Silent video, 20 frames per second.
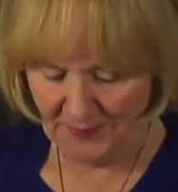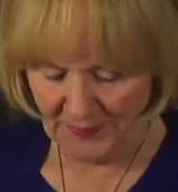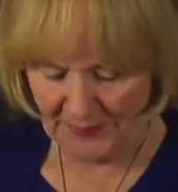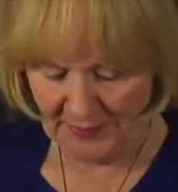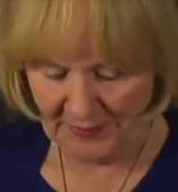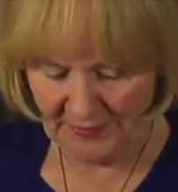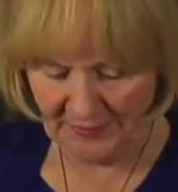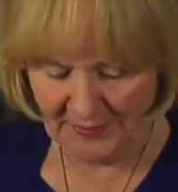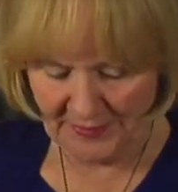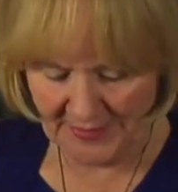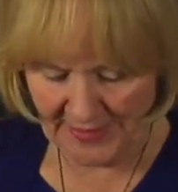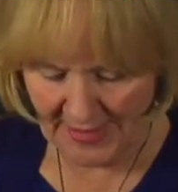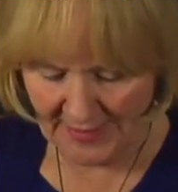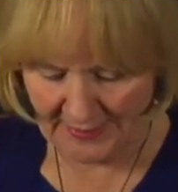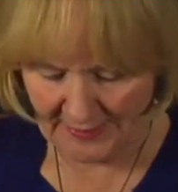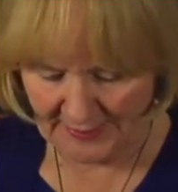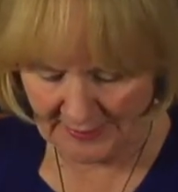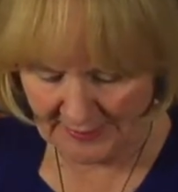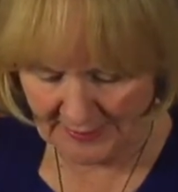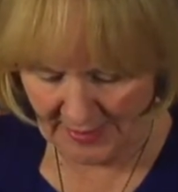this
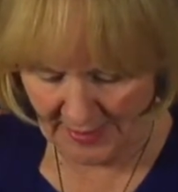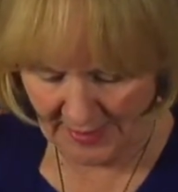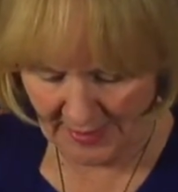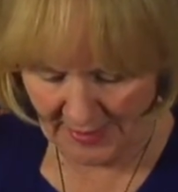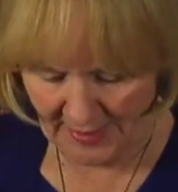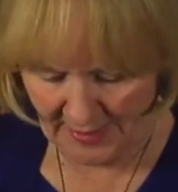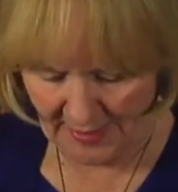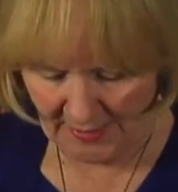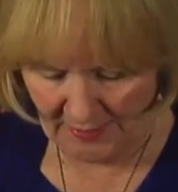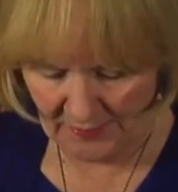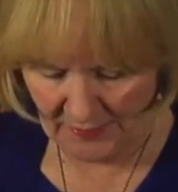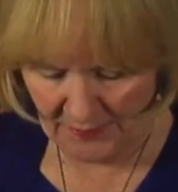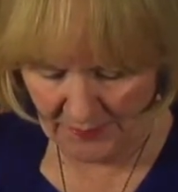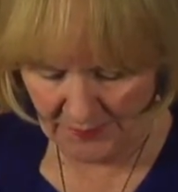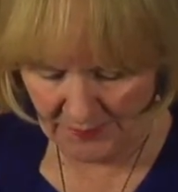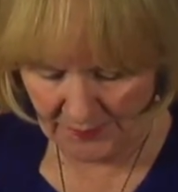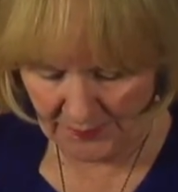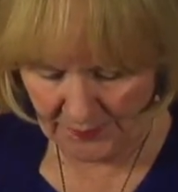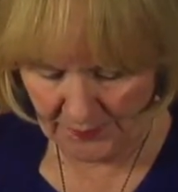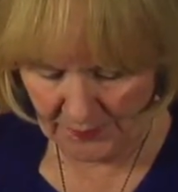necklace I have
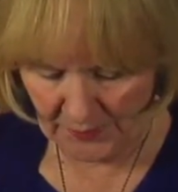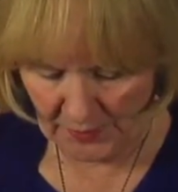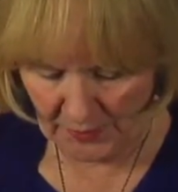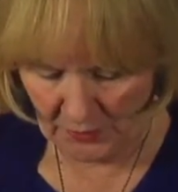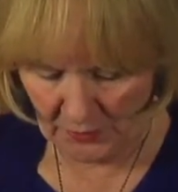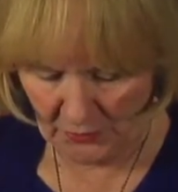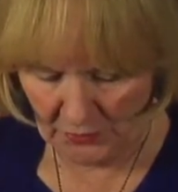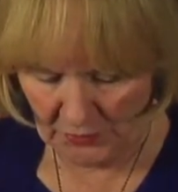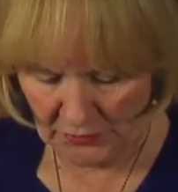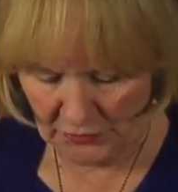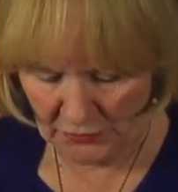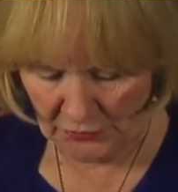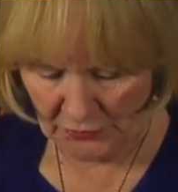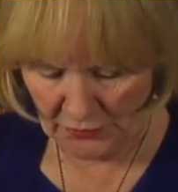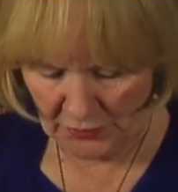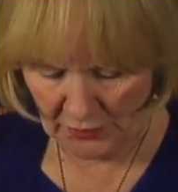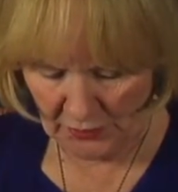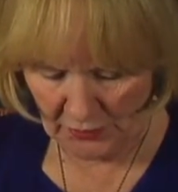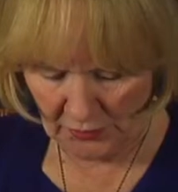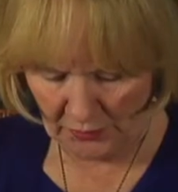was
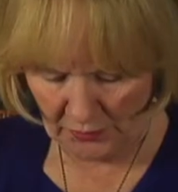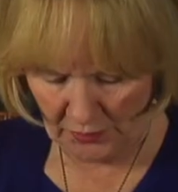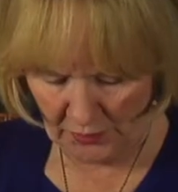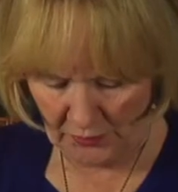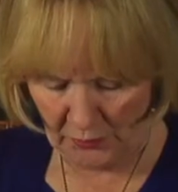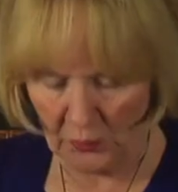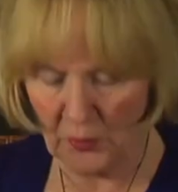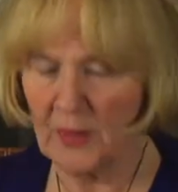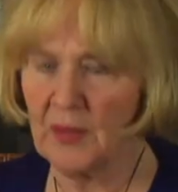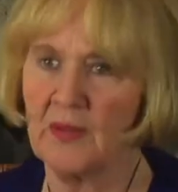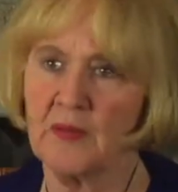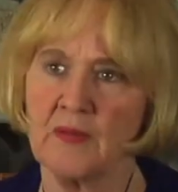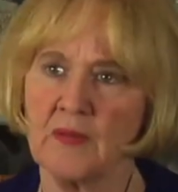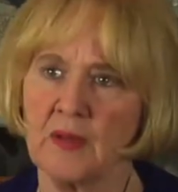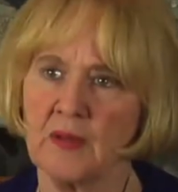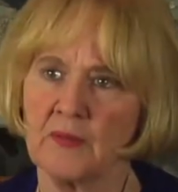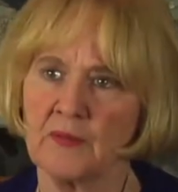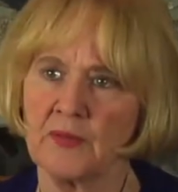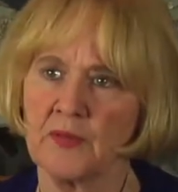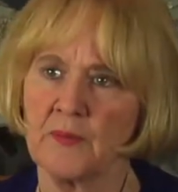
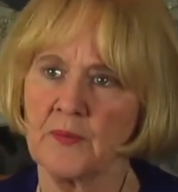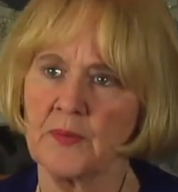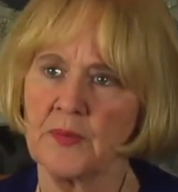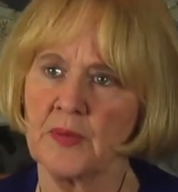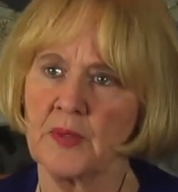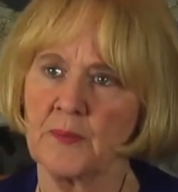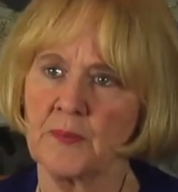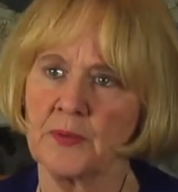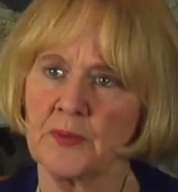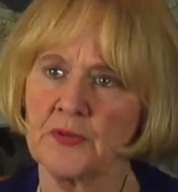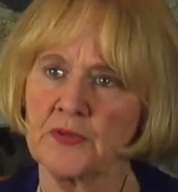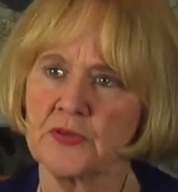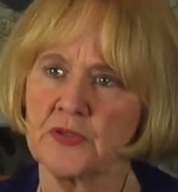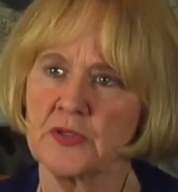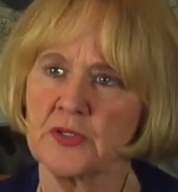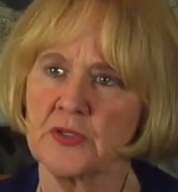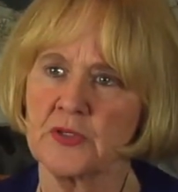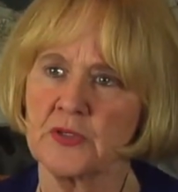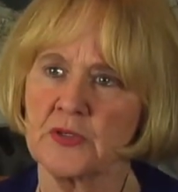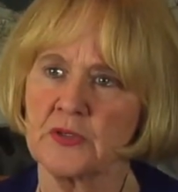from a person
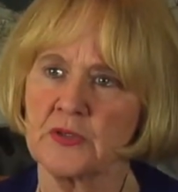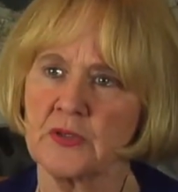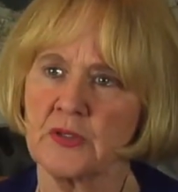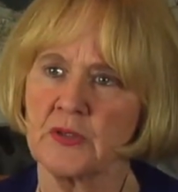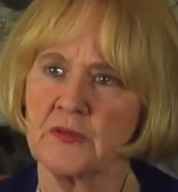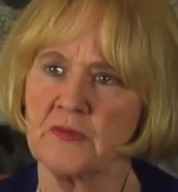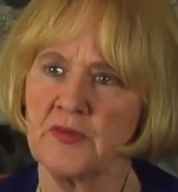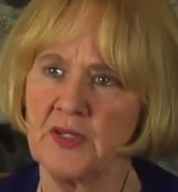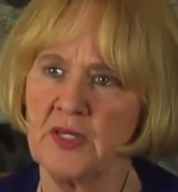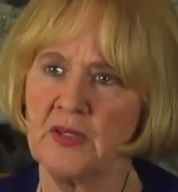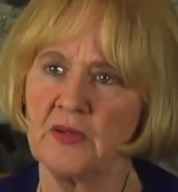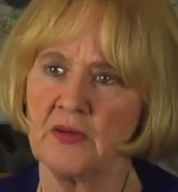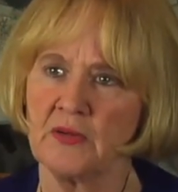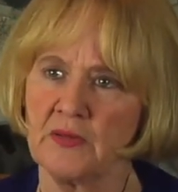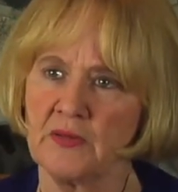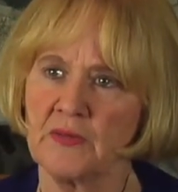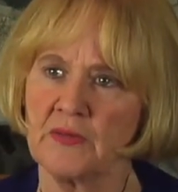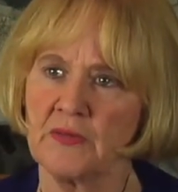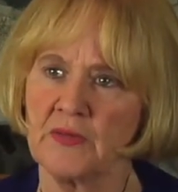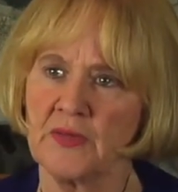in a
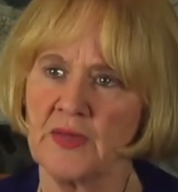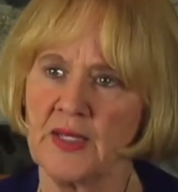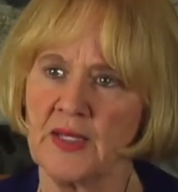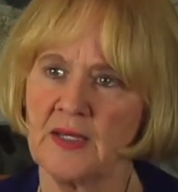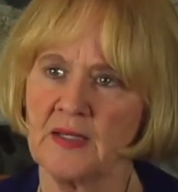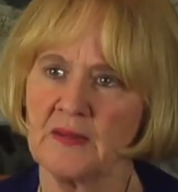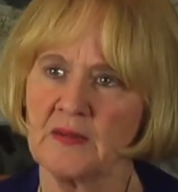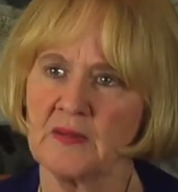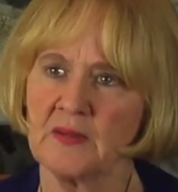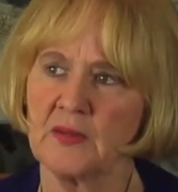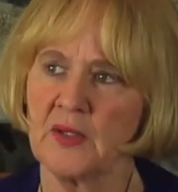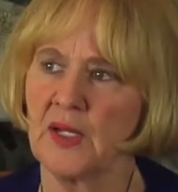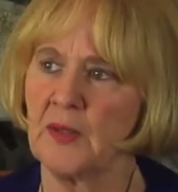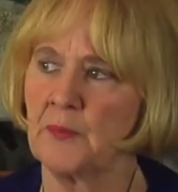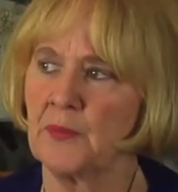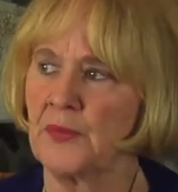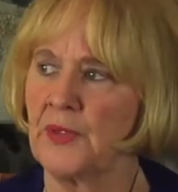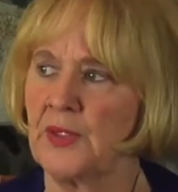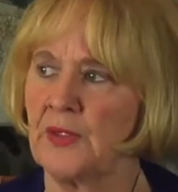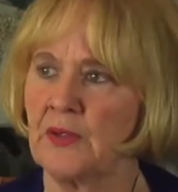video that I
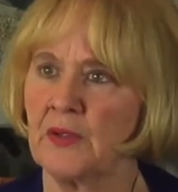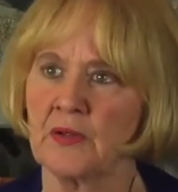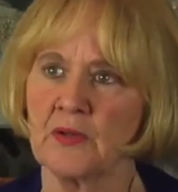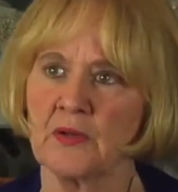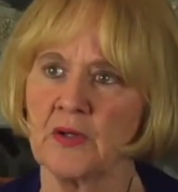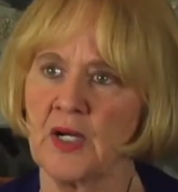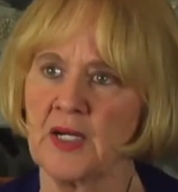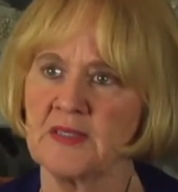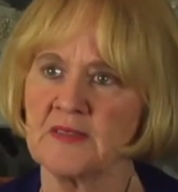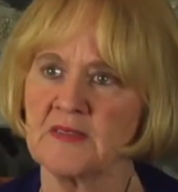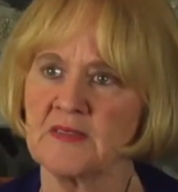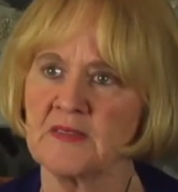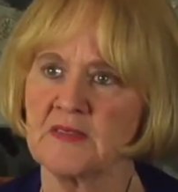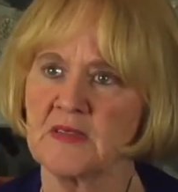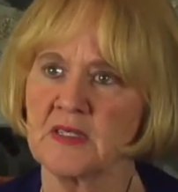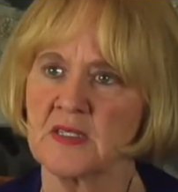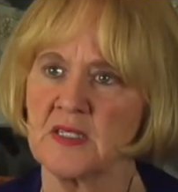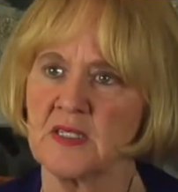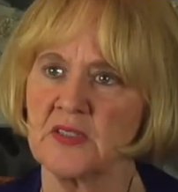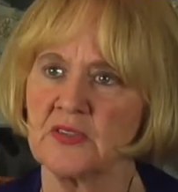bring across
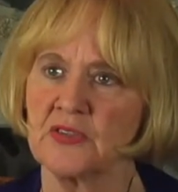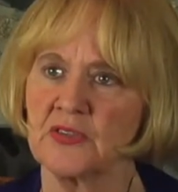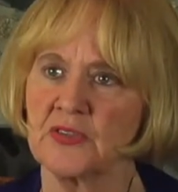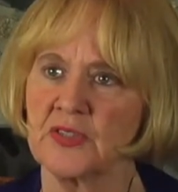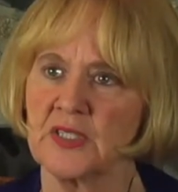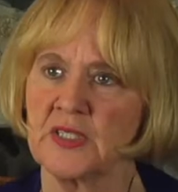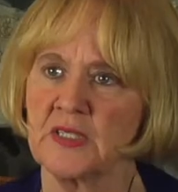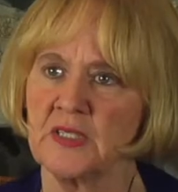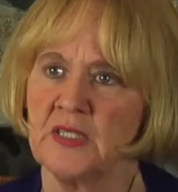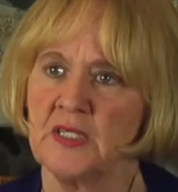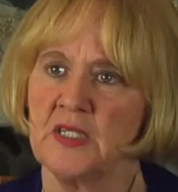the country